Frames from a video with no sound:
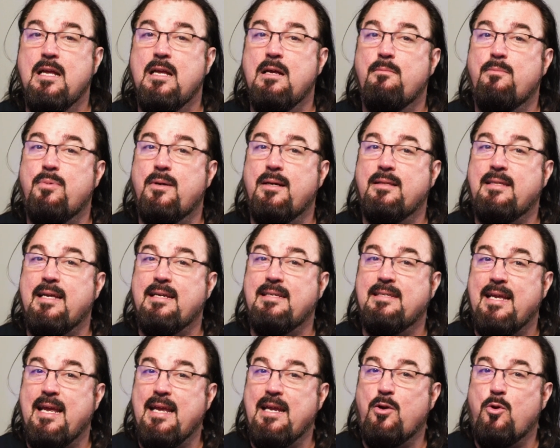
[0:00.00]
but they
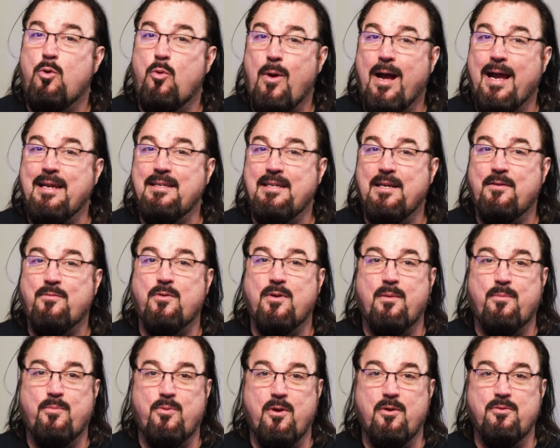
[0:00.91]
take quite different
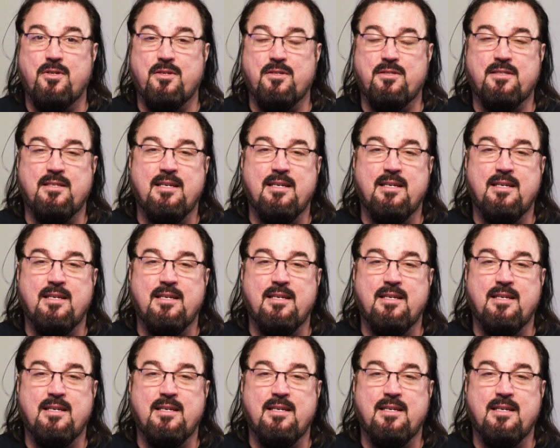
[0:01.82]
approaches.